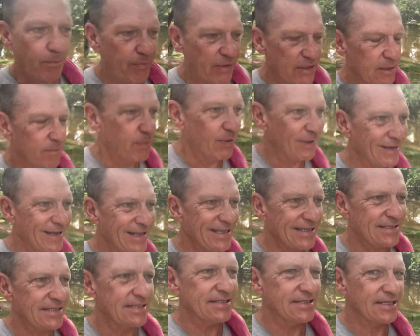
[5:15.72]
by the
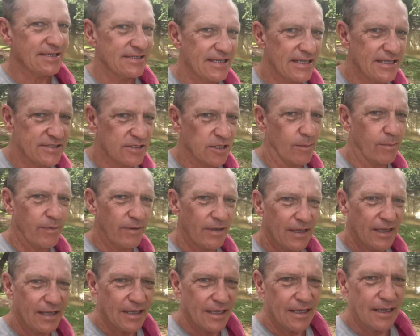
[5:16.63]
police, because they stop
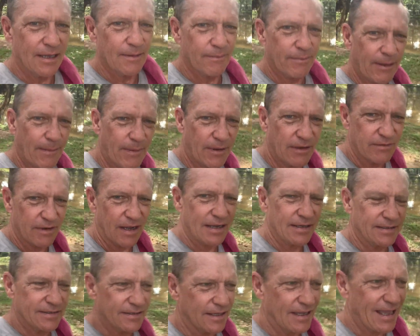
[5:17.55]
people
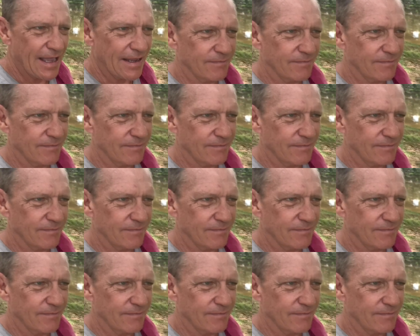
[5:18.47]
around